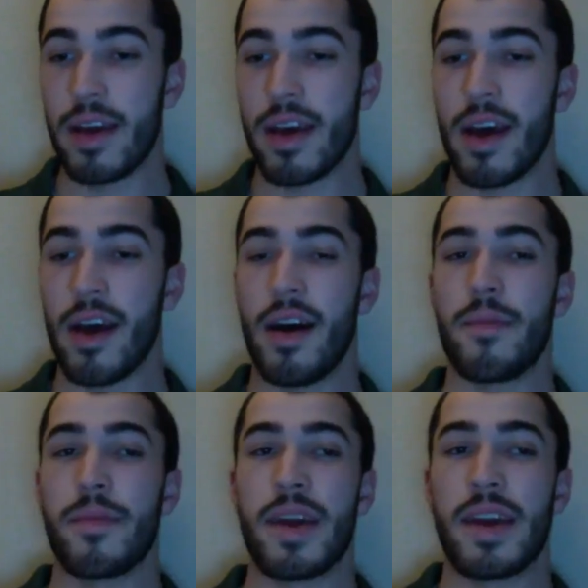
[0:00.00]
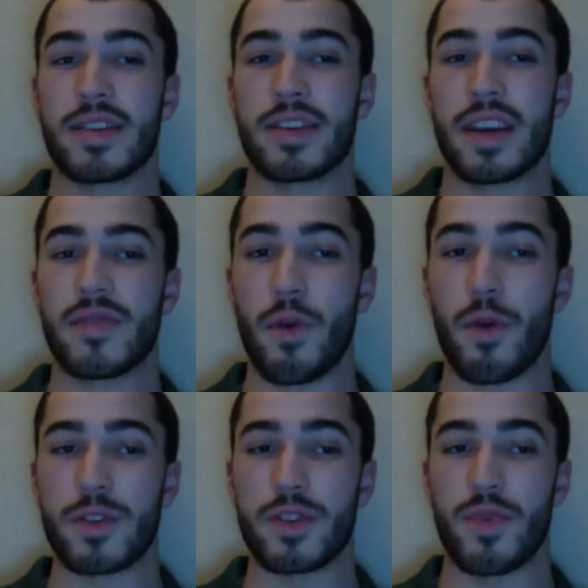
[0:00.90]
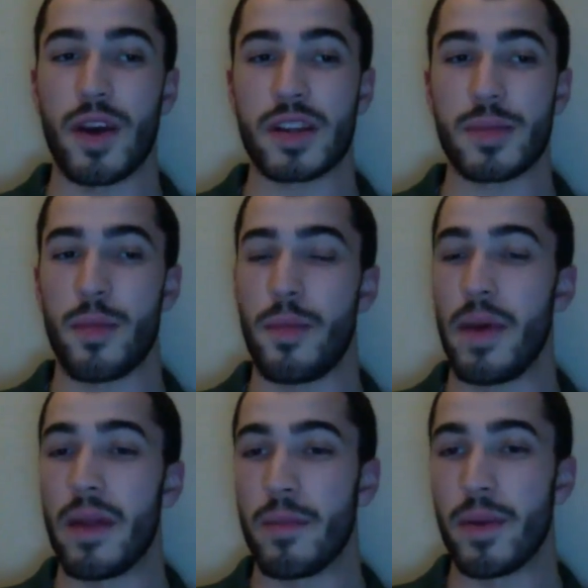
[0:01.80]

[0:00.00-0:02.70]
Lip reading: He is 6'4", which is priced up a bit,